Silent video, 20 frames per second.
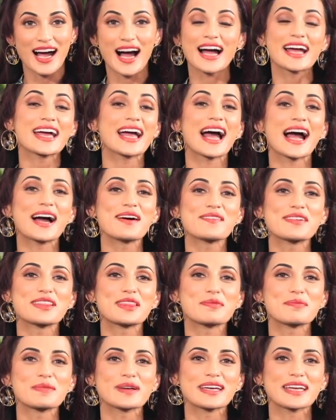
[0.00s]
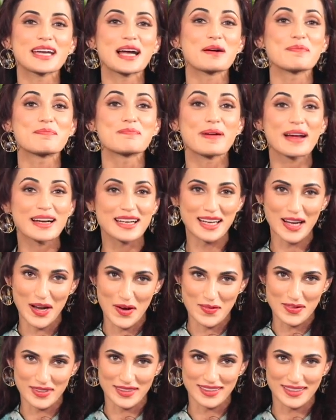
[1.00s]
I have with me a pet
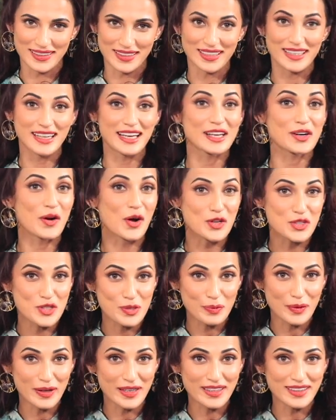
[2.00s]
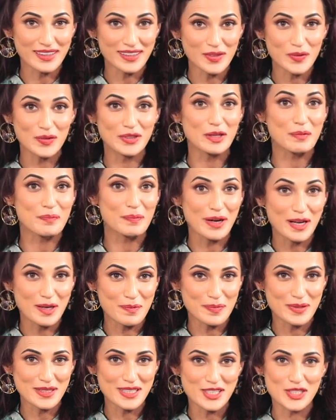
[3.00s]
lover, an entrepreneur with a
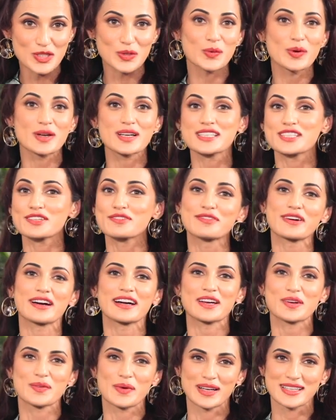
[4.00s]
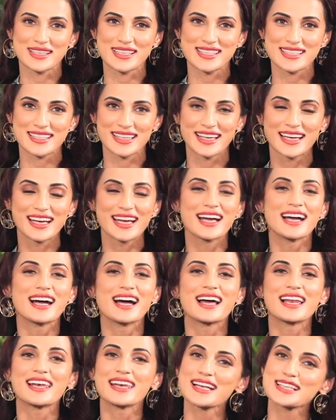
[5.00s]
purpose towards the furry ones.
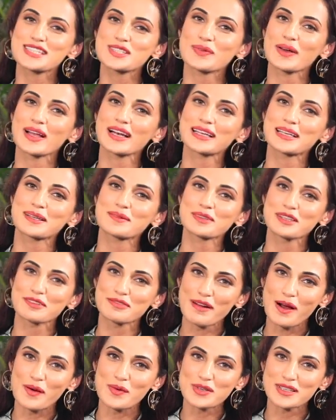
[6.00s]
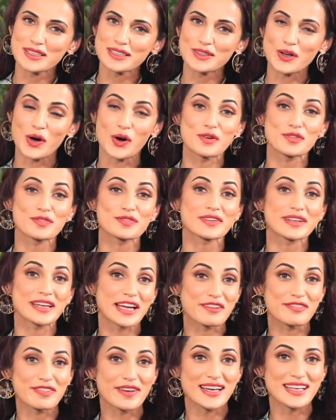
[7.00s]
Let's welcome the founder of
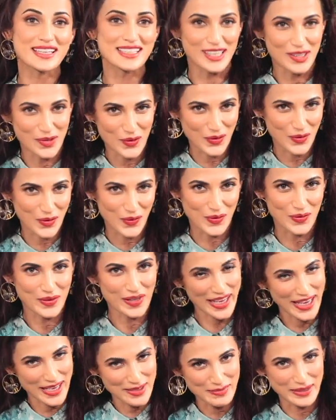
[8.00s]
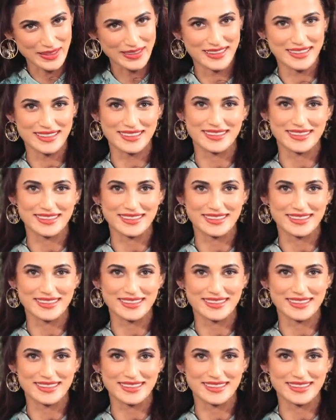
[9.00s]
Café de Loco, Hemant.